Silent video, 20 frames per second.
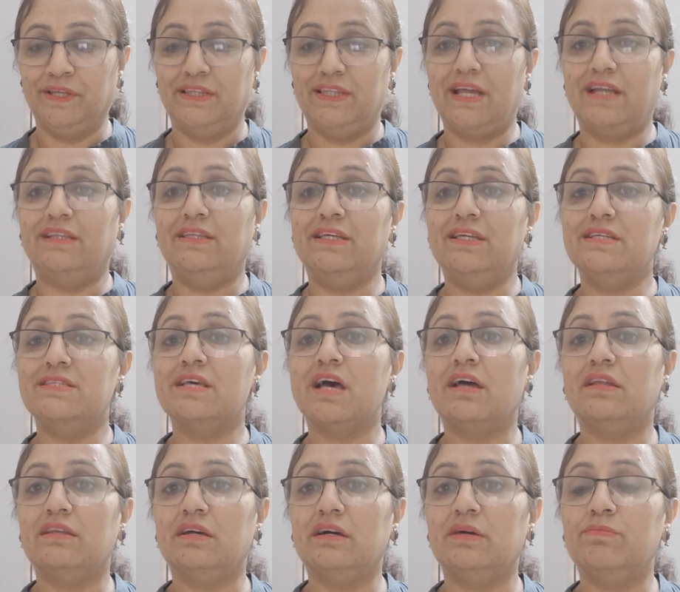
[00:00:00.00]
that these
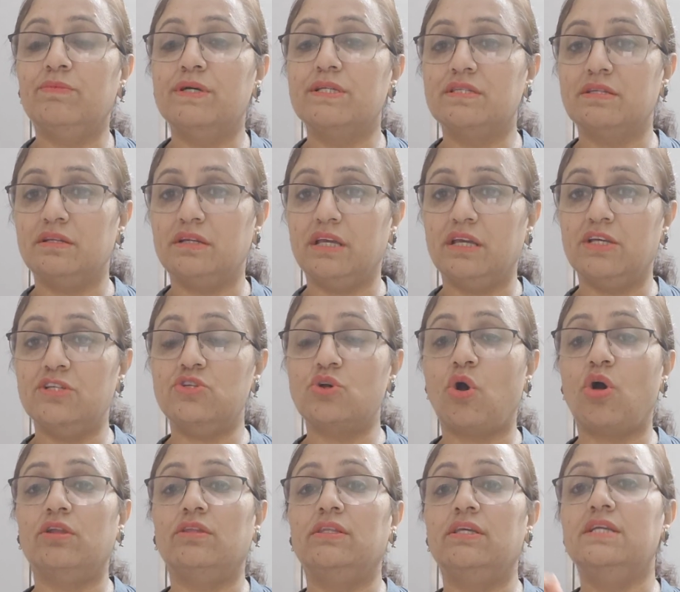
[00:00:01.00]
are the percentage,
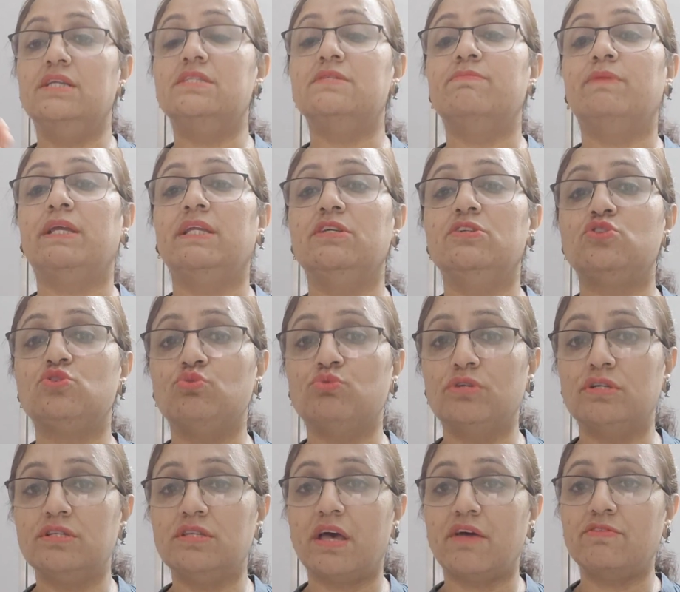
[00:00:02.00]
or these many
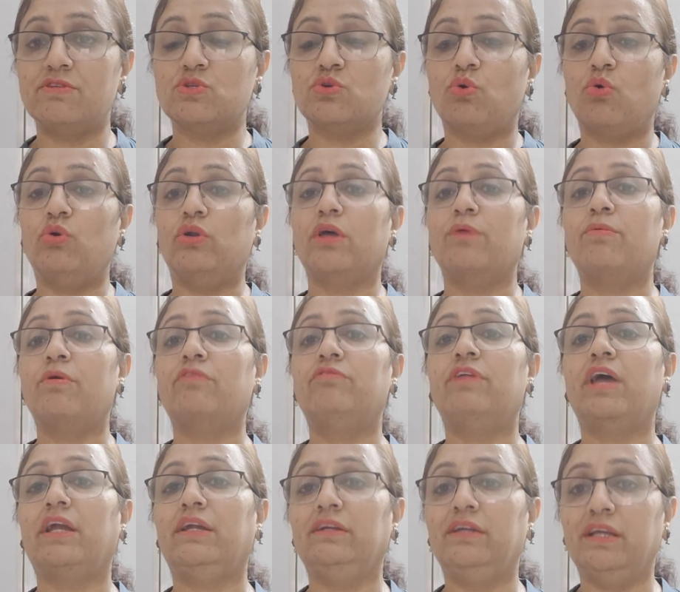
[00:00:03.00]
students have scored above
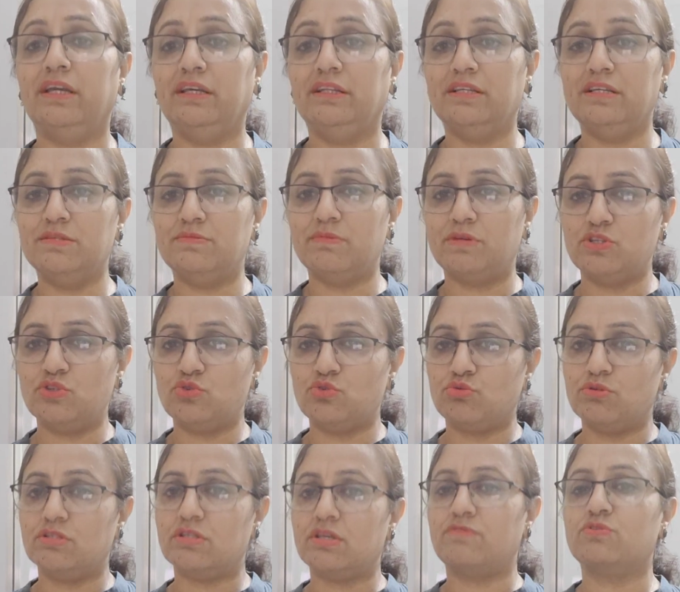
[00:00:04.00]
90, these many
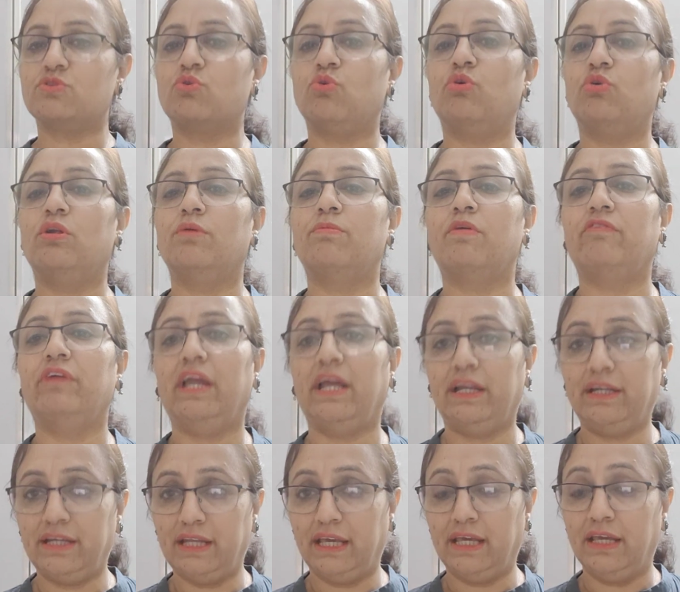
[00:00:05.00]
students have scored above
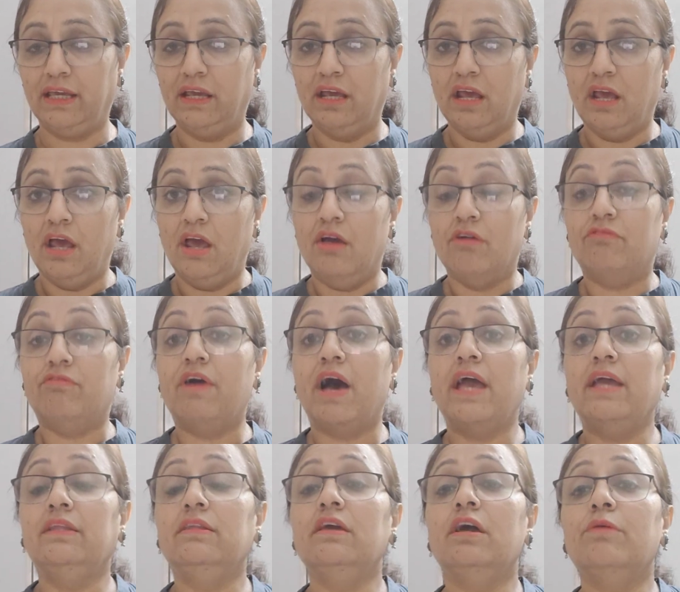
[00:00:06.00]
80.
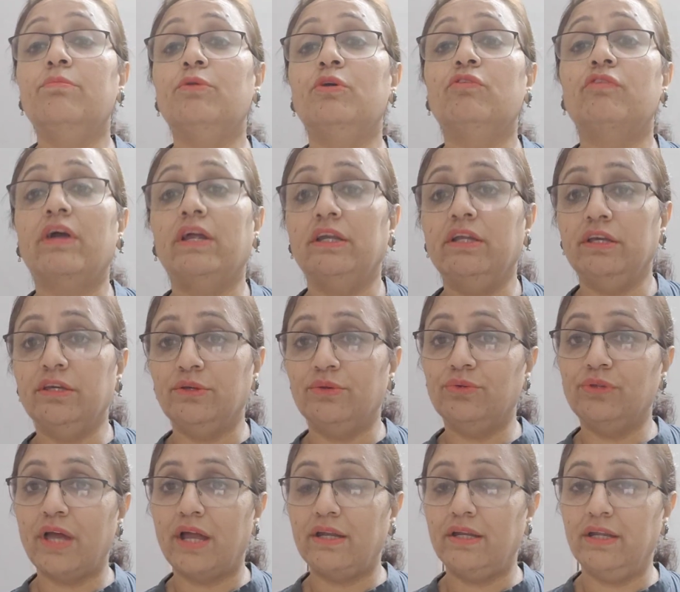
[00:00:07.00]
Why they are providing you
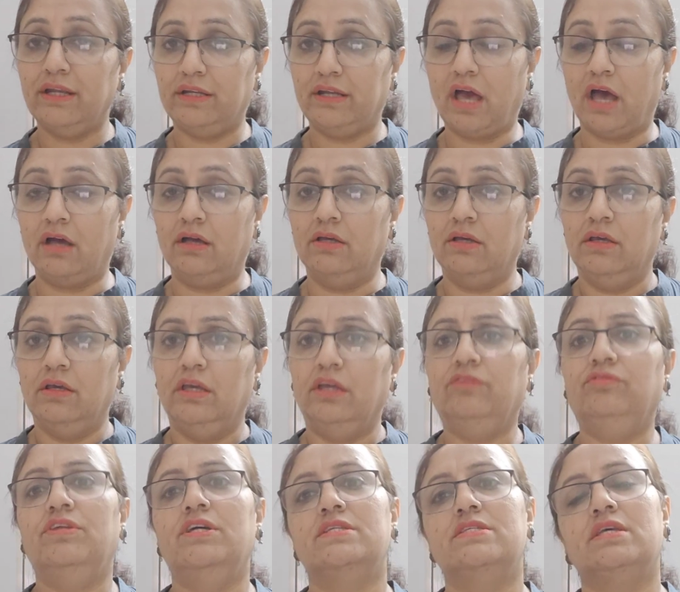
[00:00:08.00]
that data?
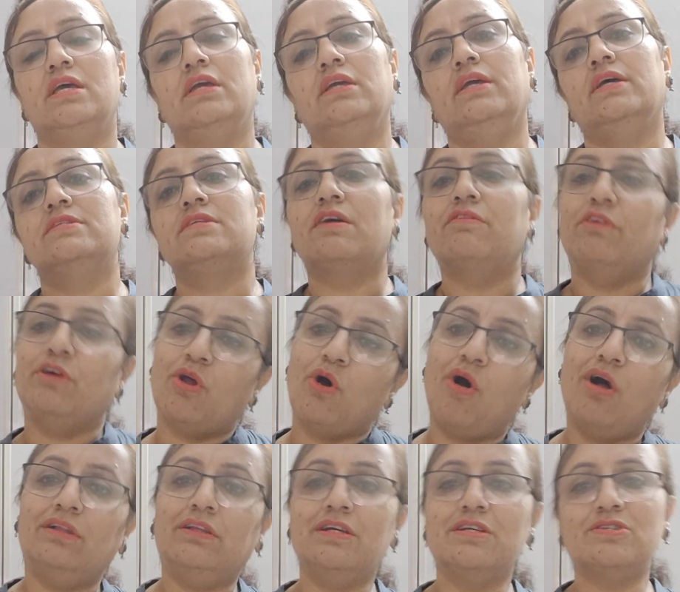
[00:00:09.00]
If they say yes, our
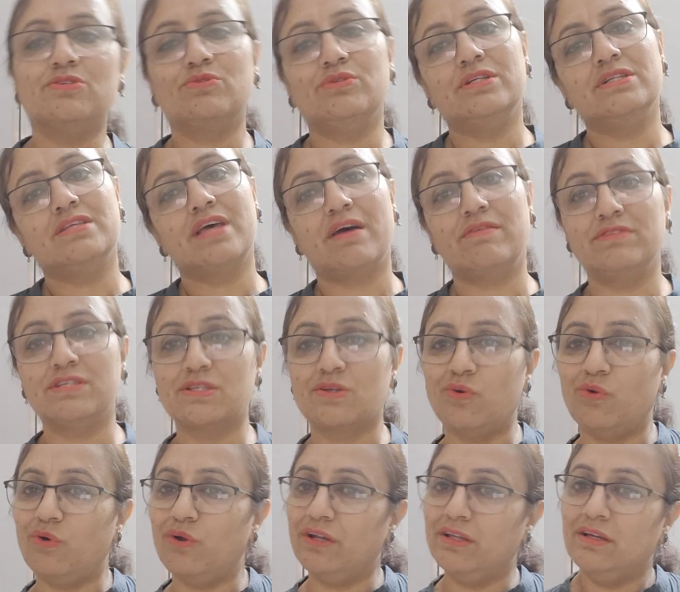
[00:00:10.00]
all the students have
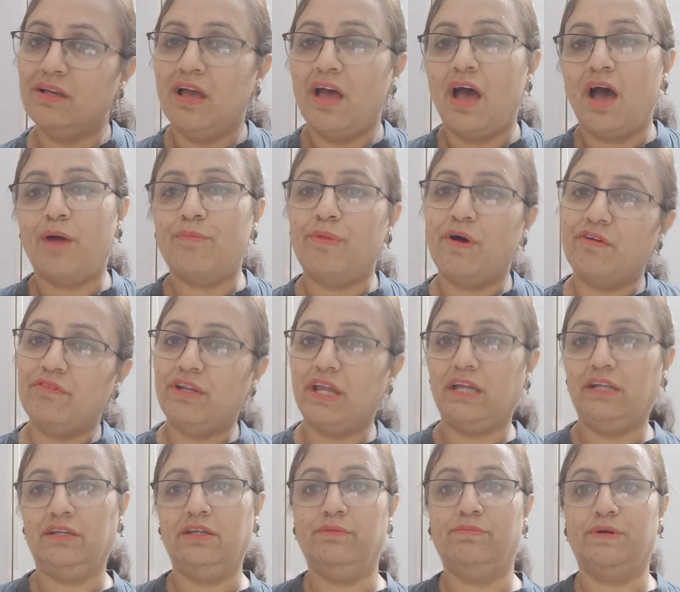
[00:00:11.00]
scored above
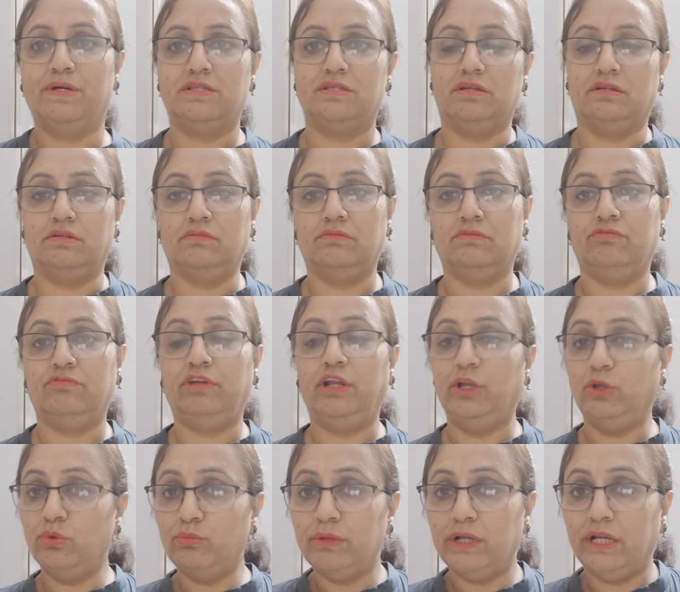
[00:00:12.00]
90%, will
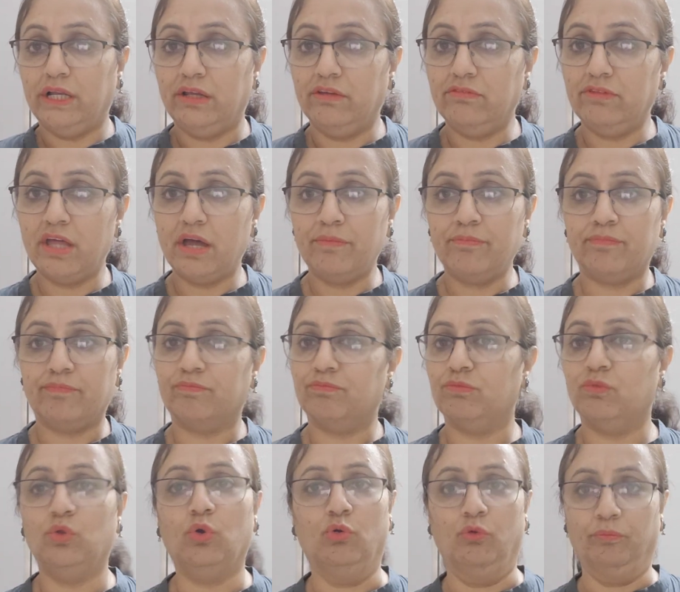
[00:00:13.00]
you believe them?
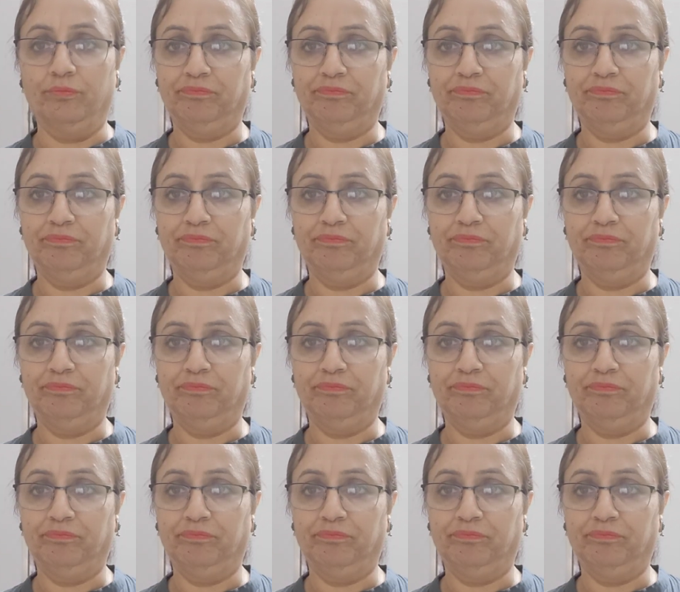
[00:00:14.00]
No.